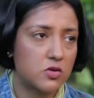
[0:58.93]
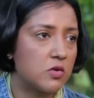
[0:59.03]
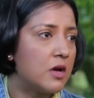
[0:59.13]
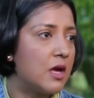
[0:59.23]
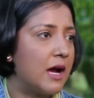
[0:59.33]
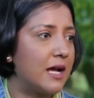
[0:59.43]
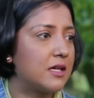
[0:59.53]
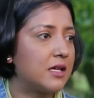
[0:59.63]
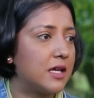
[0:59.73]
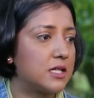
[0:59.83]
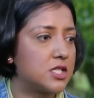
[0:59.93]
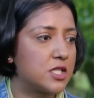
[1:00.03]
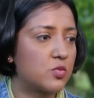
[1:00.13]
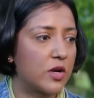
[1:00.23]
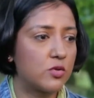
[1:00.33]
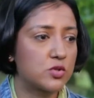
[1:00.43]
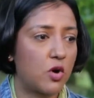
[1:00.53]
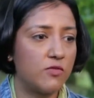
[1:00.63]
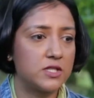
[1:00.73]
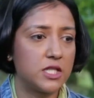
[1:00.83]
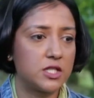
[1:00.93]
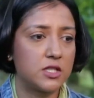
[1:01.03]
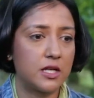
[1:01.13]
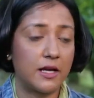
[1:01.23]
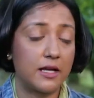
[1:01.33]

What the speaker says: So I think it's just one of those conversations.